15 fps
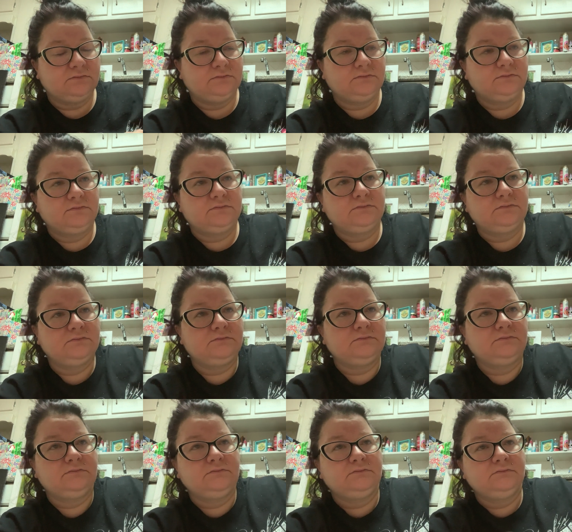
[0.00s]

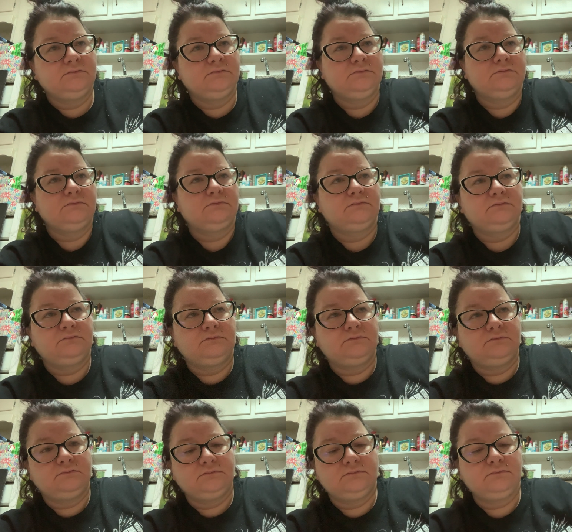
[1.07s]

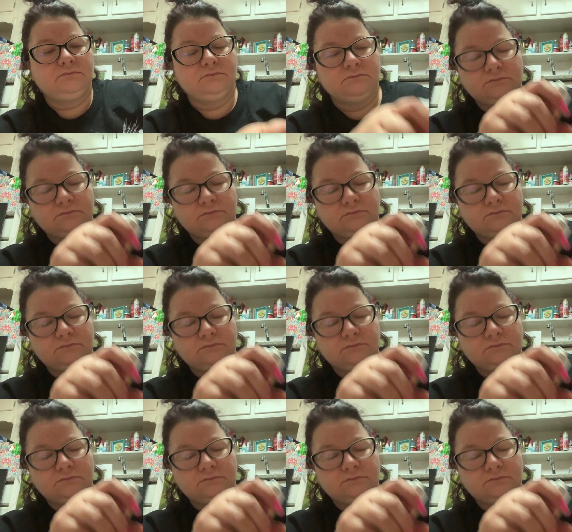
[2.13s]
No one is speaking in this clip.